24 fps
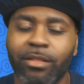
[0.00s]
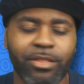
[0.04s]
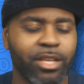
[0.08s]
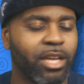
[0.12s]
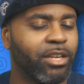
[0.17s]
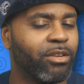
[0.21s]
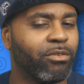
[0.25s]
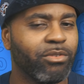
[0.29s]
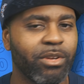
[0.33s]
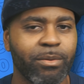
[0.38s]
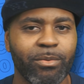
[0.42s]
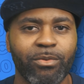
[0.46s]
Now,
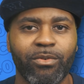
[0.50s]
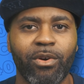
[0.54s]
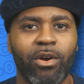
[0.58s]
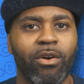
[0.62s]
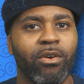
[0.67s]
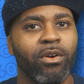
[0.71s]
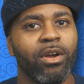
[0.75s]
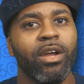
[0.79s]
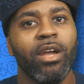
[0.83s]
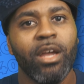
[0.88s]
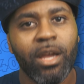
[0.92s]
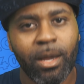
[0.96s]
don't get me
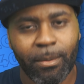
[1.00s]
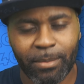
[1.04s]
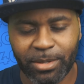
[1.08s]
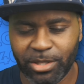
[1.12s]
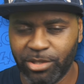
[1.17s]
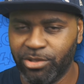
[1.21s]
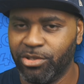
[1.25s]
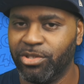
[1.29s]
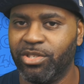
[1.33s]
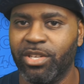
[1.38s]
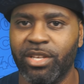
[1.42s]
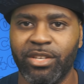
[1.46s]
wrong, I'm
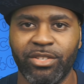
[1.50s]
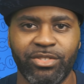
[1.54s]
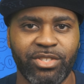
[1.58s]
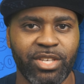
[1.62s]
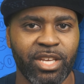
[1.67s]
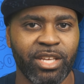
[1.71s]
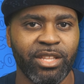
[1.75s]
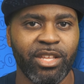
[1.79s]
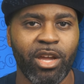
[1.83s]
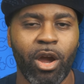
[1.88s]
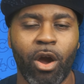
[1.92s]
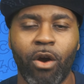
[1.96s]
interested in
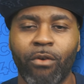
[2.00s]
seeing the